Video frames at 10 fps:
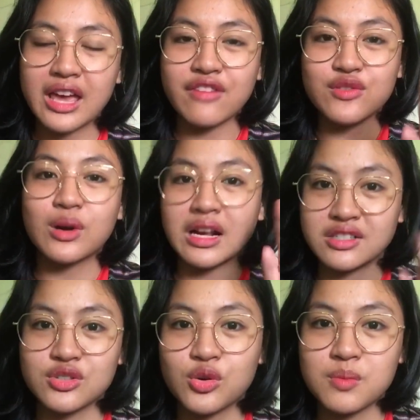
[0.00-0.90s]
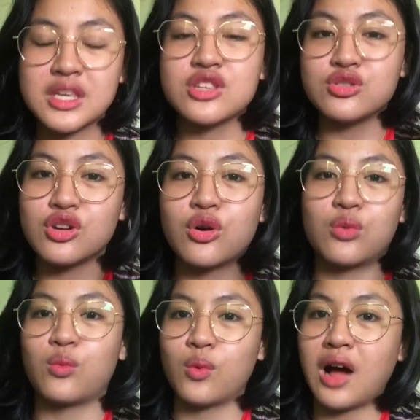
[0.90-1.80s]
If you guys know me, you
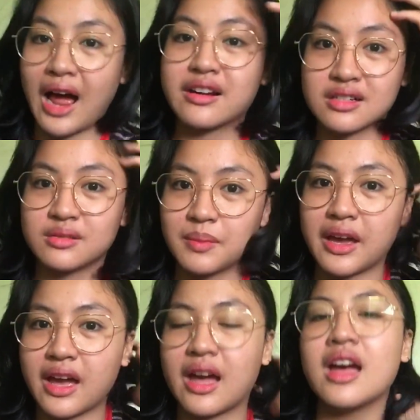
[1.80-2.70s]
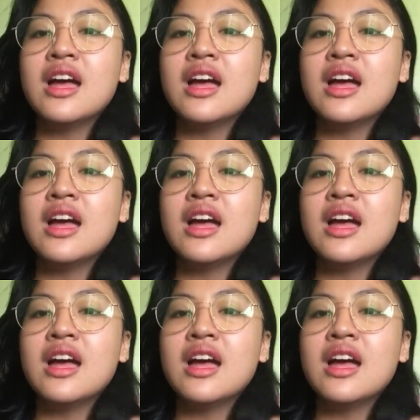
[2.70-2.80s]
know I curled my hair.